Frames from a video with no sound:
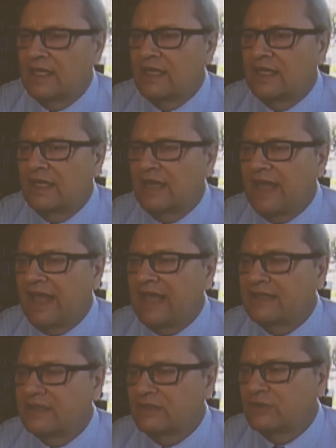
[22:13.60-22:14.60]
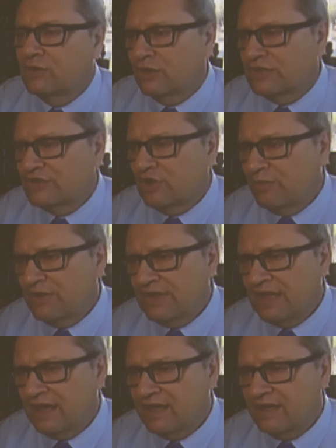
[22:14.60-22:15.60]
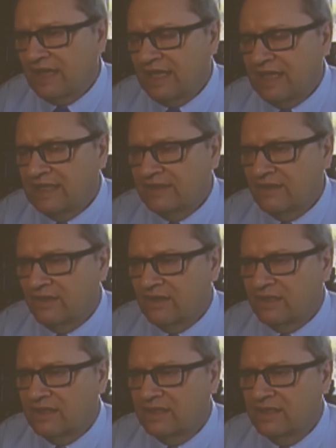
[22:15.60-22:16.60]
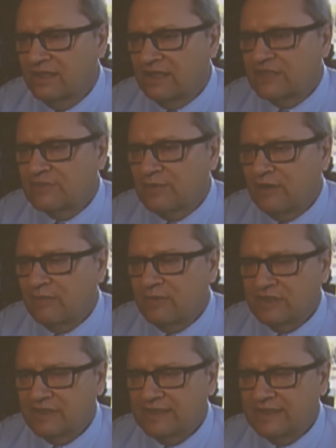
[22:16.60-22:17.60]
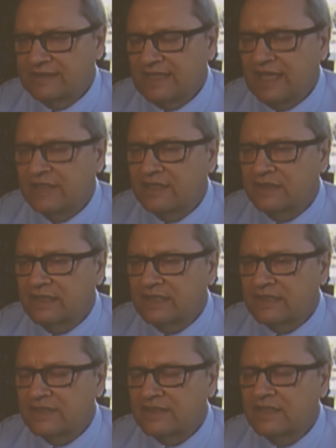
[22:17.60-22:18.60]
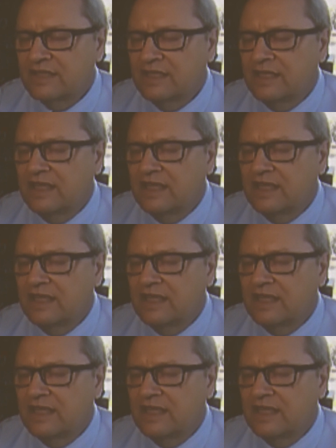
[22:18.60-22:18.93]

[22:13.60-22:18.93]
and the door is open there, and our experimental container is